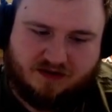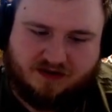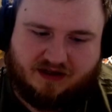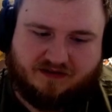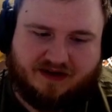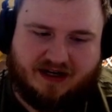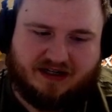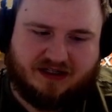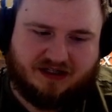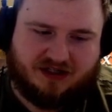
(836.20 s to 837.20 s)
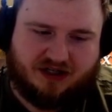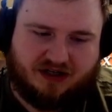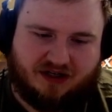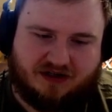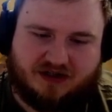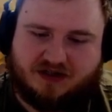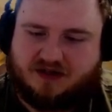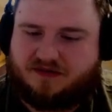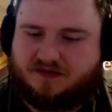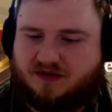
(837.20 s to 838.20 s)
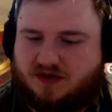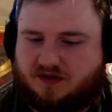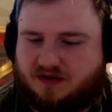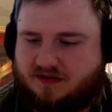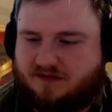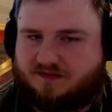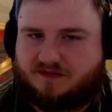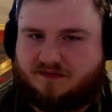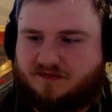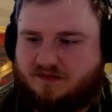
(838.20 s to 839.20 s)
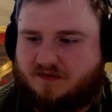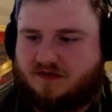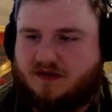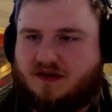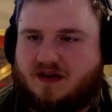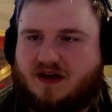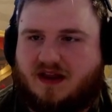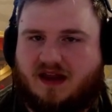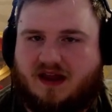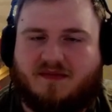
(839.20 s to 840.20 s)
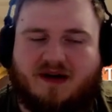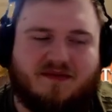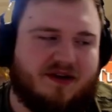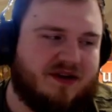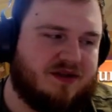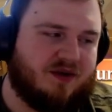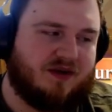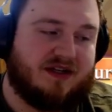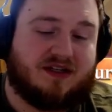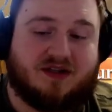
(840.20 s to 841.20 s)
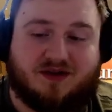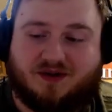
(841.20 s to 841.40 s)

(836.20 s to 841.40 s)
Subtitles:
Galvanic Discharge. Sure. They might be on the Zorius control,